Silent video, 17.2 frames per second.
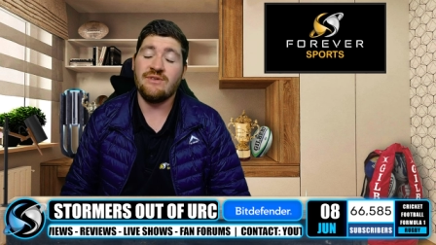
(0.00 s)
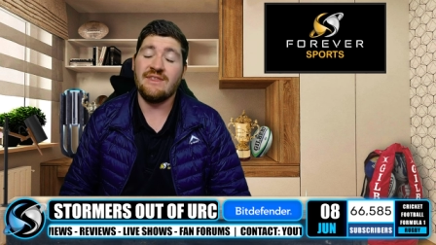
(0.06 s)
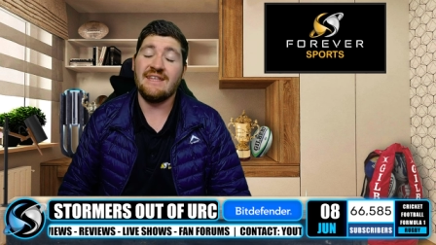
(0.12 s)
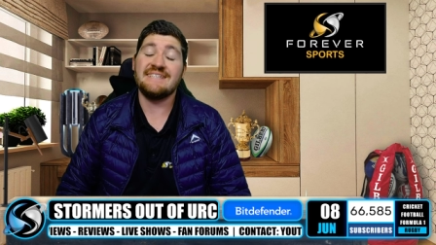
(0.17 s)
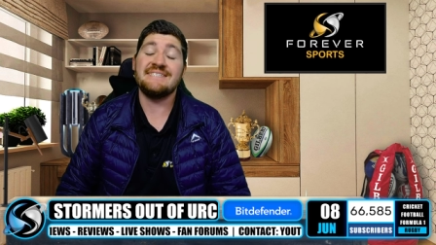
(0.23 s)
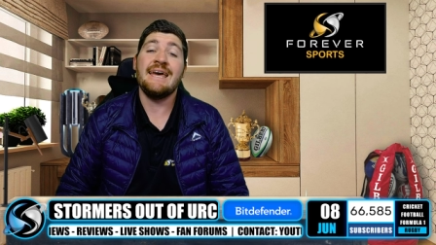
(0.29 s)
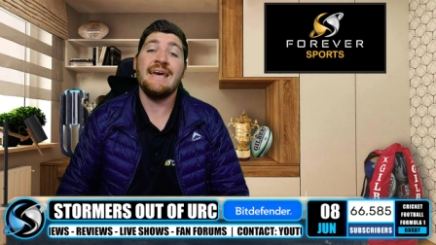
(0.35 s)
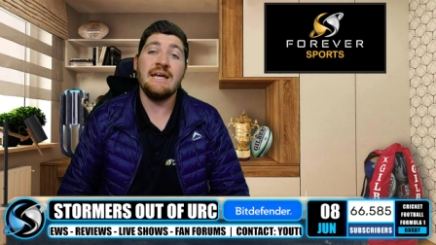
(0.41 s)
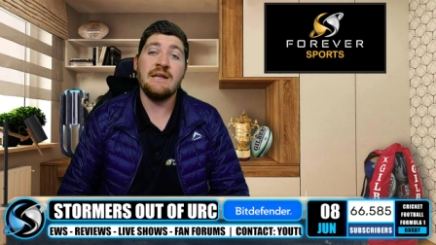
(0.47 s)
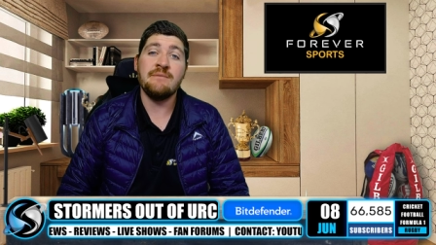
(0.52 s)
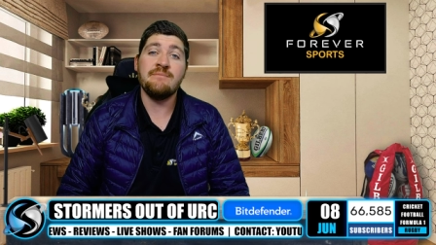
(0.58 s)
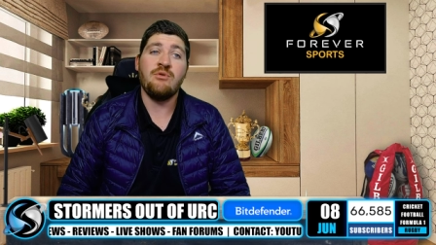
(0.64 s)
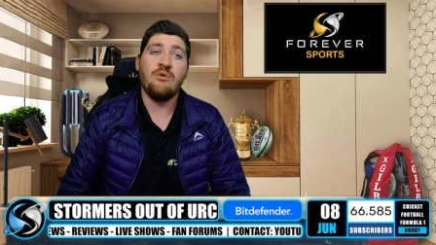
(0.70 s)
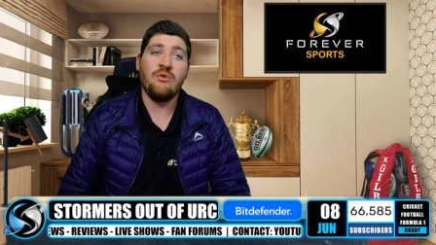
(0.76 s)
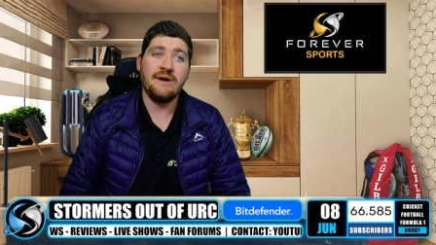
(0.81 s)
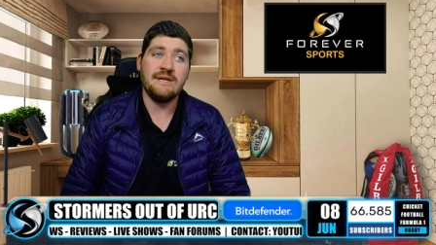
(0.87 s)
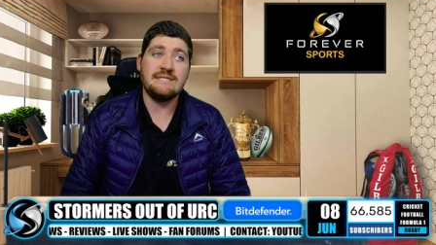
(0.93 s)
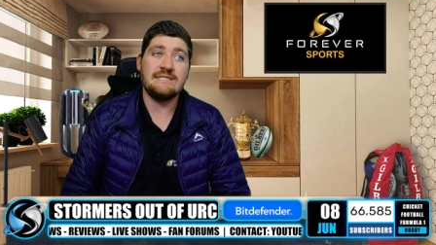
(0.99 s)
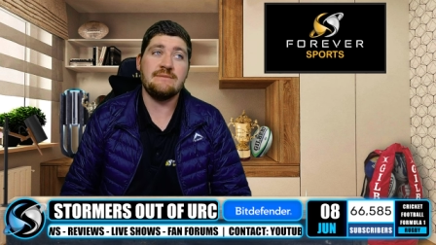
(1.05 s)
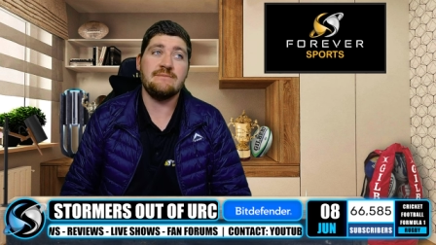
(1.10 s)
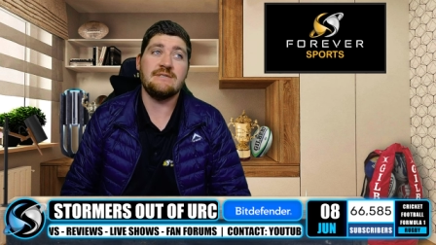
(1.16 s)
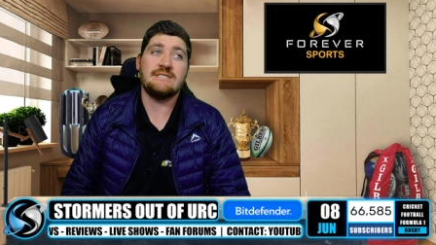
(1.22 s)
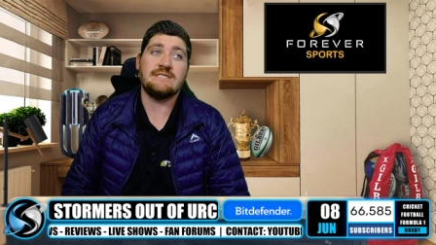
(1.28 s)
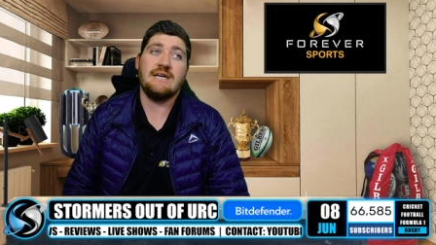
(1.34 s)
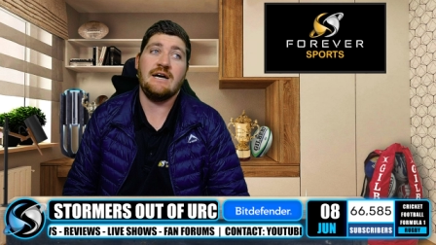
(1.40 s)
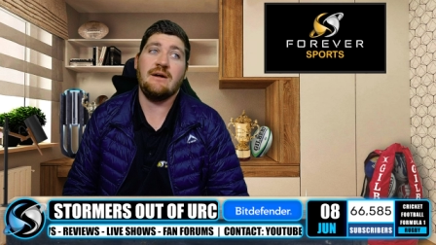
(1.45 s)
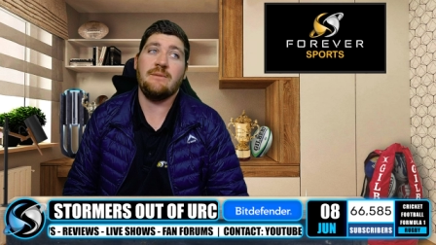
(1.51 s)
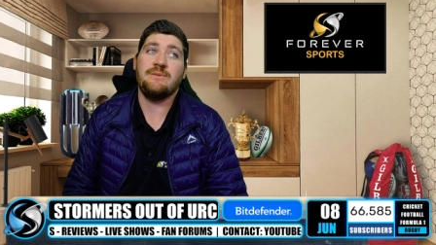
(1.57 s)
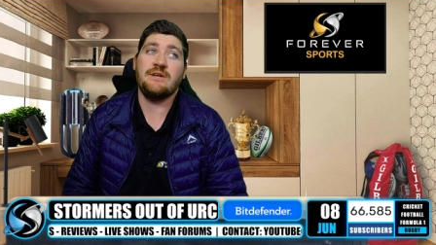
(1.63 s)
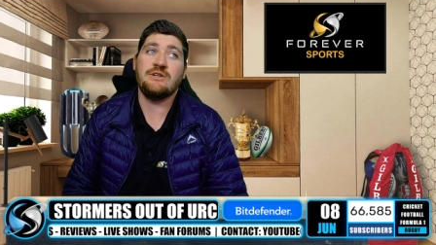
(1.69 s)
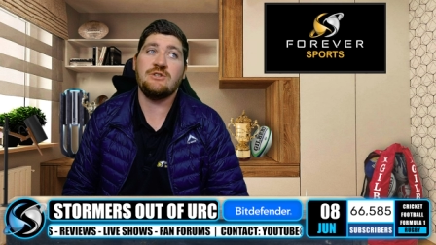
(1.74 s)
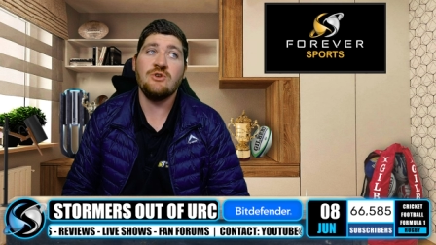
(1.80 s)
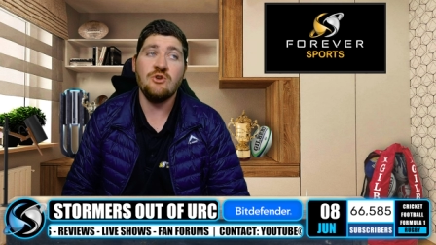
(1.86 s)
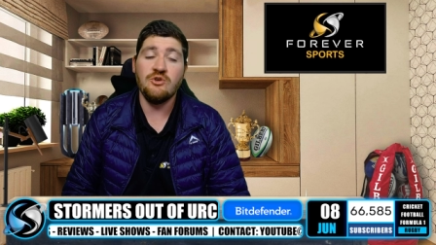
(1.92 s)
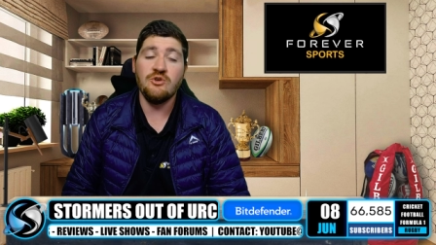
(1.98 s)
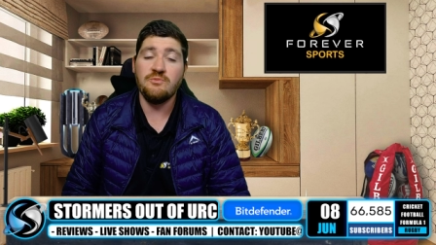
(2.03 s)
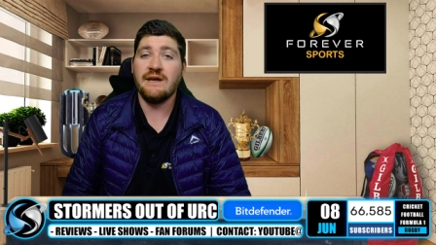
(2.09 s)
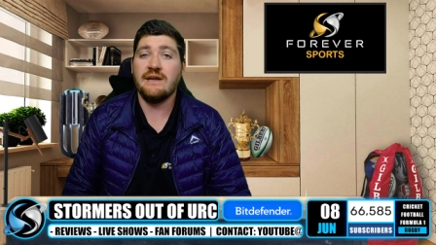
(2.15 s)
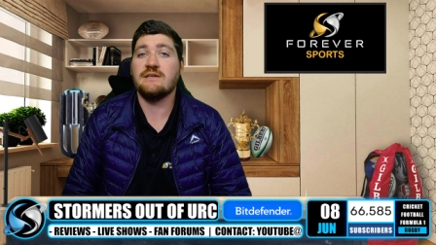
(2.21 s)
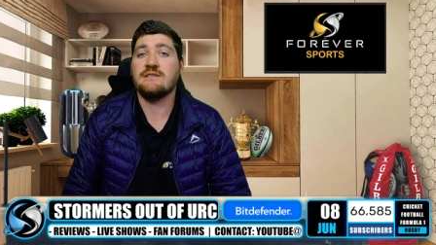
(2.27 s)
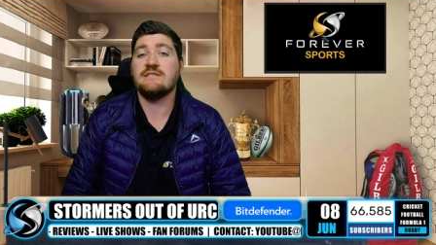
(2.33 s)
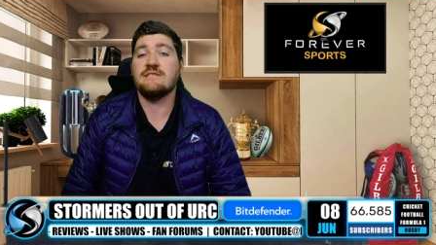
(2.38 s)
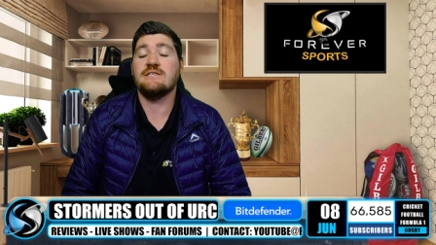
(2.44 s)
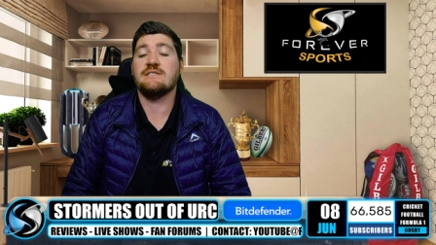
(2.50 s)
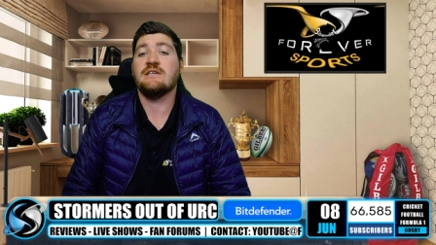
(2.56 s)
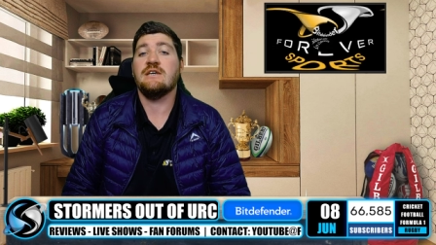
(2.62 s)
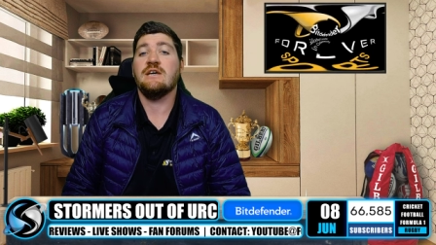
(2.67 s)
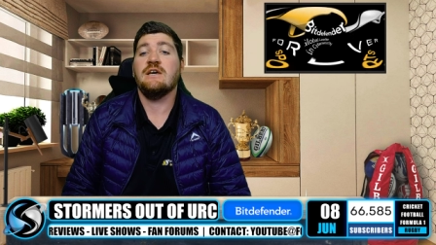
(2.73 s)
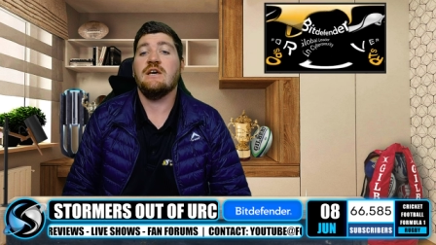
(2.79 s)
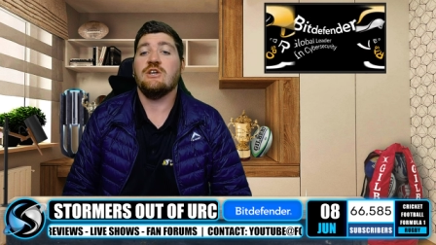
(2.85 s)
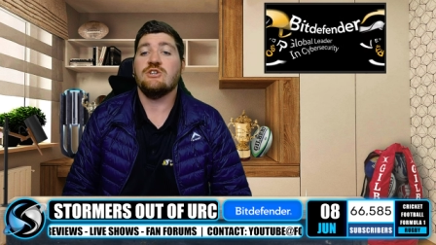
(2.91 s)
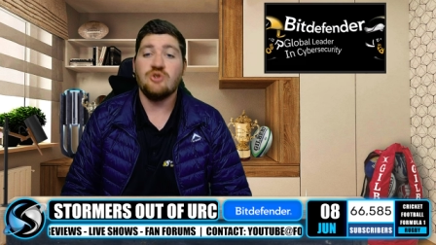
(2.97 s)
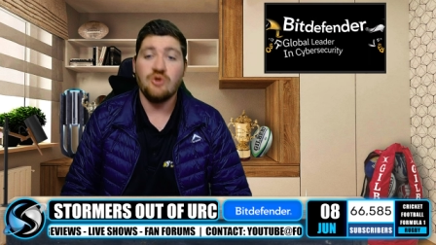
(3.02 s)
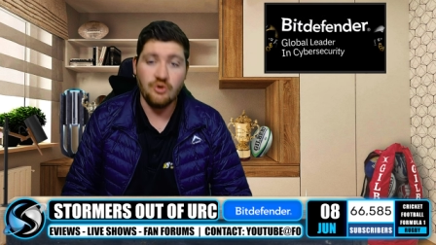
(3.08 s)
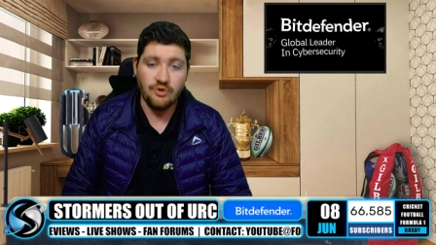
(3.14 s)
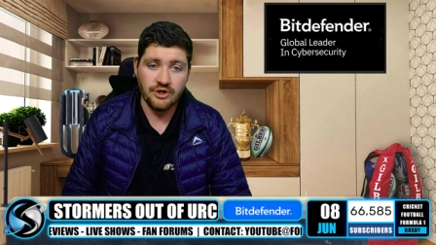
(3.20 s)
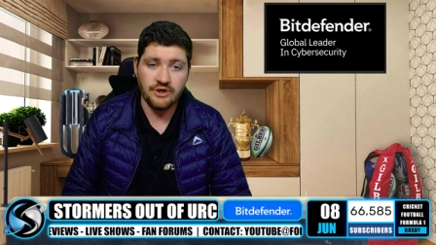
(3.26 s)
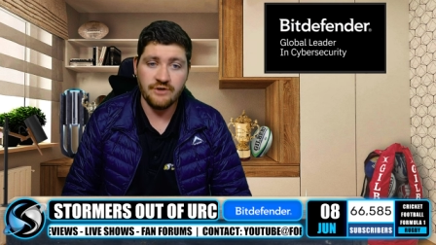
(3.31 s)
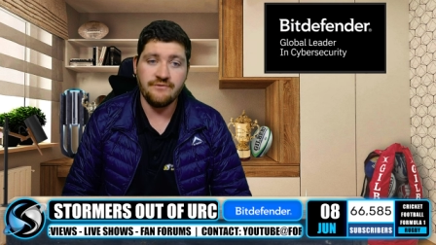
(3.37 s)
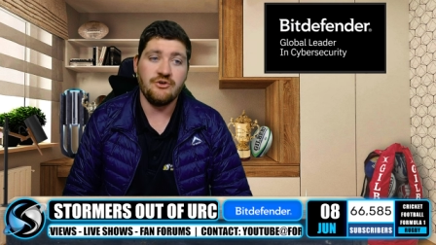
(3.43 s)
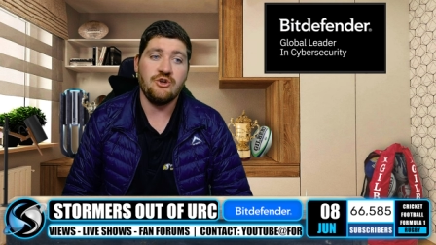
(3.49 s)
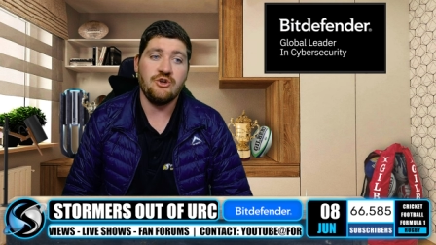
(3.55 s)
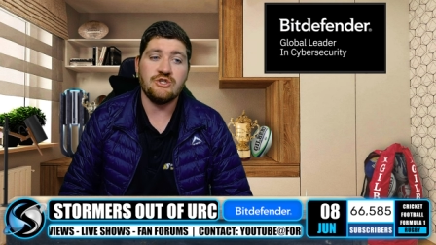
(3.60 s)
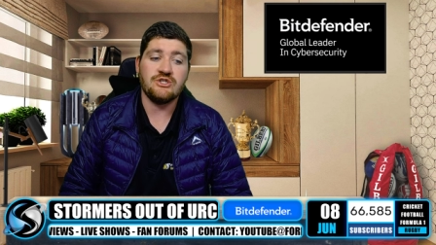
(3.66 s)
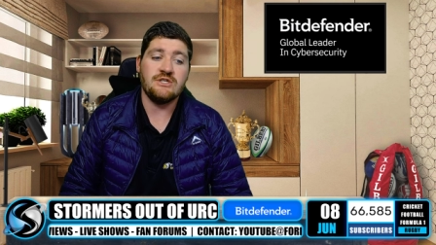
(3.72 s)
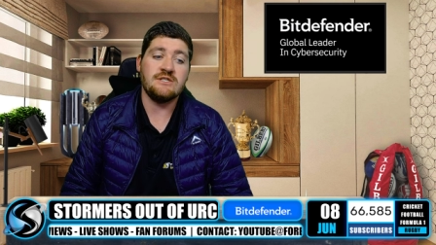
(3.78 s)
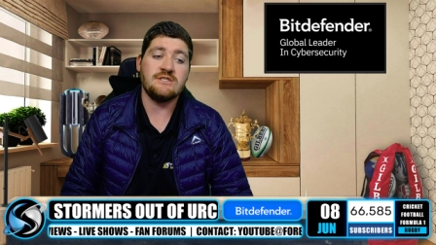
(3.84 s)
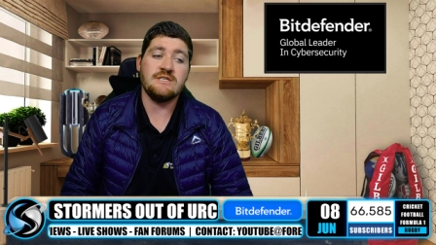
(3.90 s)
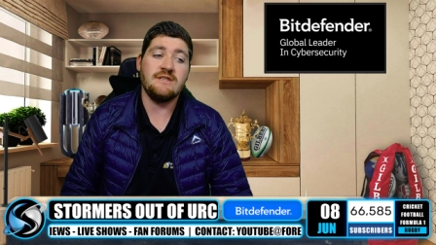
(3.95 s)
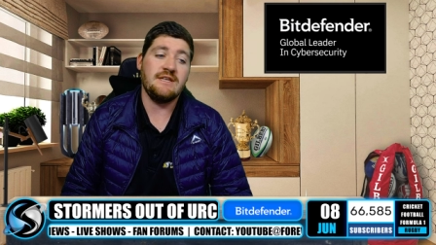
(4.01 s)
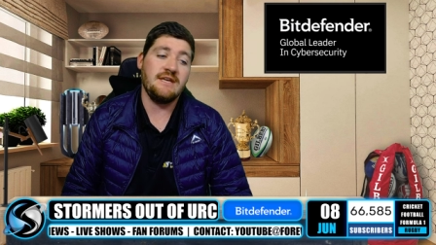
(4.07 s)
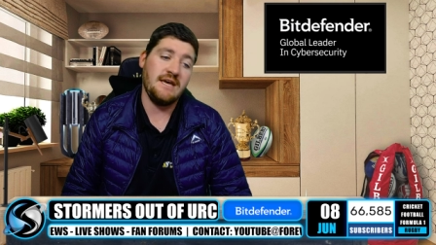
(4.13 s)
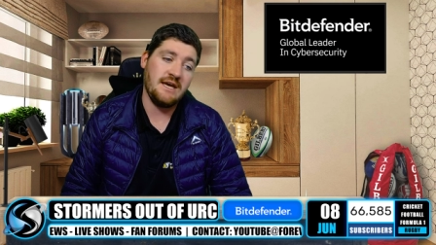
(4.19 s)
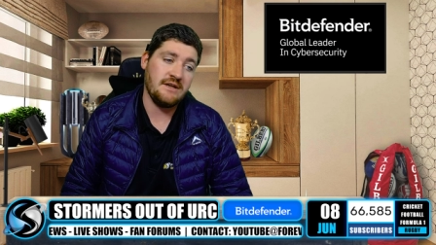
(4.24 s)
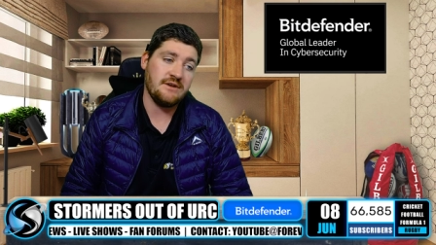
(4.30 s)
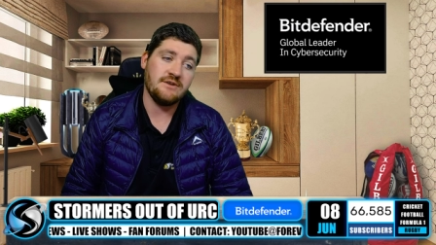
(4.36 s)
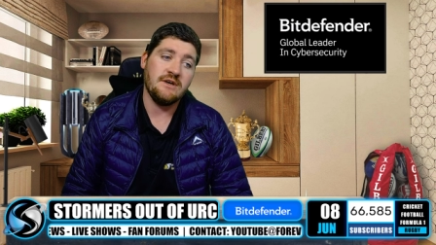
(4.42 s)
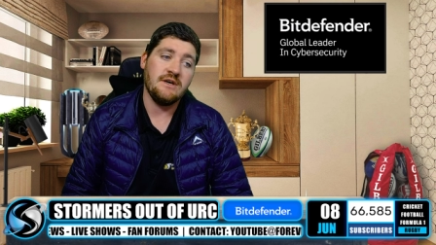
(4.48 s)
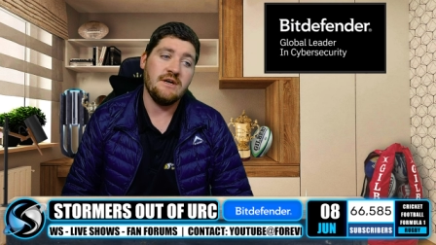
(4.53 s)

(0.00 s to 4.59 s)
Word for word: There are ten points he missed out there, two penalties, two conversions. In the end,